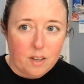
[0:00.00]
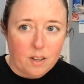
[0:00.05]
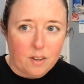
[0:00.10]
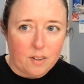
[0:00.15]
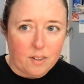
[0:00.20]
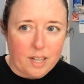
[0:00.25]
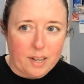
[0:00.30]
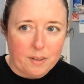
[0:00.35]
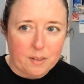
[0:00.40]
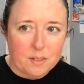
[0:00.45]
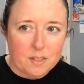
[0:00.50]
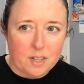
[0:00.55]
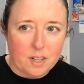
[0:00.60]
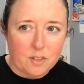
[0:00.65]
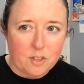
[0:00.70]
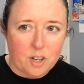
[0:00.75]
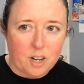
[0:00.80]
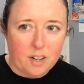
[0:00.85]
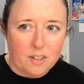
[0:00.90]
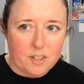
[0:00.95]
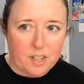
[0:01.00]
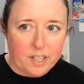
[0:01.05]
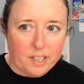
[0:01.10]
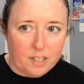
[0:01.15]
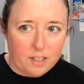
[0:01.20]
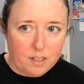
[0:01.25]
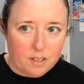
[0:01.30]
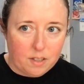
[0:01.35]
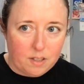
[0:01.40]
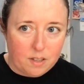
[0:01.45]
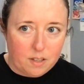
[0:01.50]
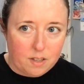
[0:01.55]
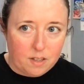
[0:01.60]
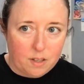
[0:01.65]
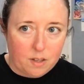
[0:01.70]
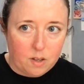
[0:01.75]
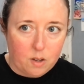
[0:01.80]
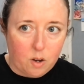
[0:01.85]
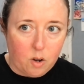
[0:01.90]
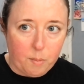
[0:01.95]
Now it's not charging.
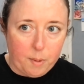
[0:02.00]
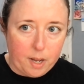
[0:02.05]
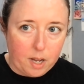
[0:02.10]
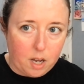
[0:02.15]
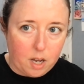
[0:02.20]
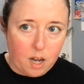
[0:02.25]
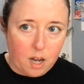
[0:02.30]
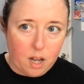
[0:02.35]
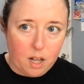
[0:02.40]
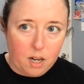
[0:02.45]
Oh my god.